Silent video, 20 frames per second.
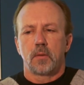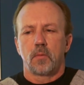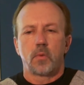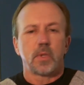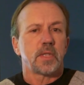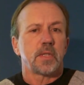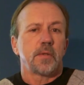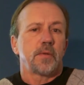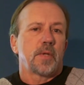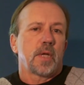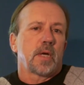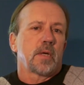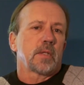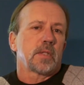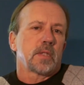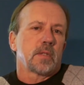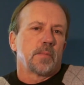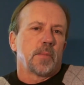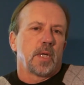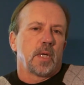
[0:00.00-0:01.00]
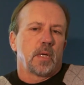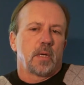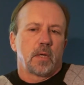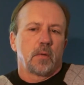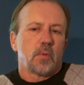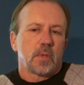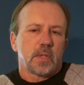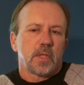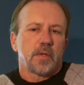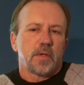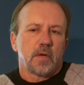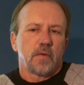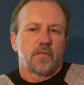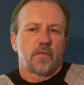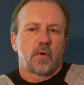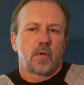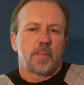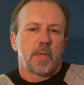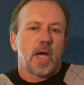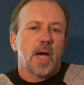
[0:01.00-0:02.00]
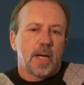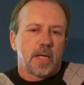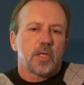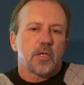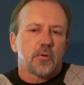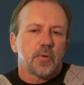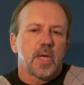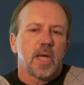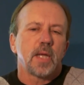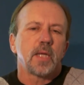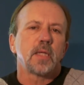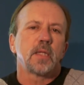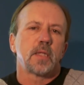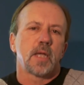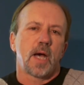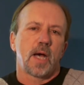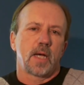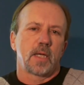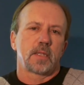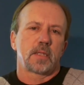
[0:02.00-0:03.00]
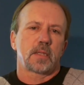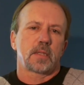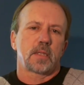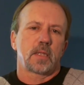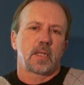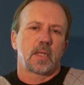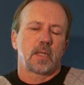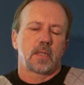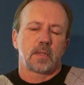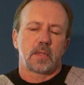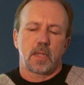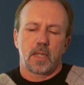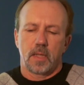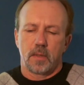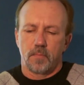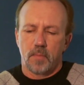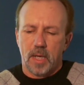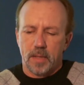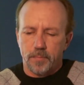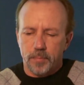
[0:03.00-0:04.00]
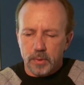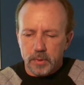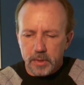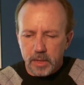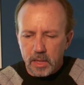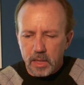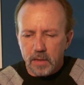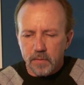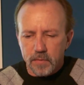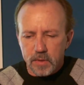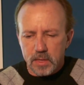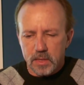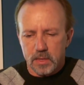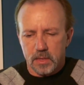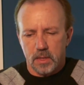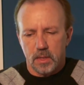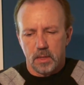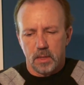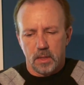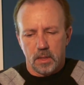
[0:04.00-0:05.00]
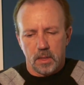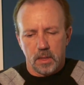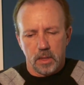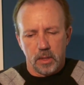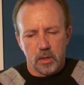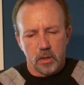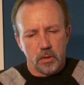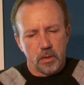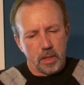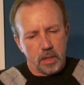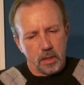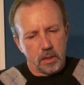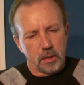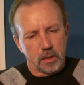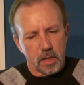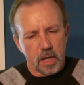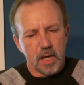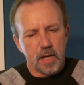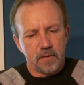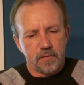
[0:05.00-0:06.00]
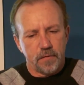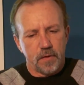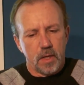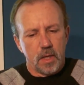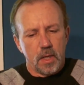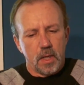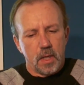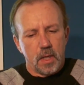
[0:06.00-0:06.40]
wasn't there to me. It wasn't there for me. I created that, and my beliefs, you know, in life,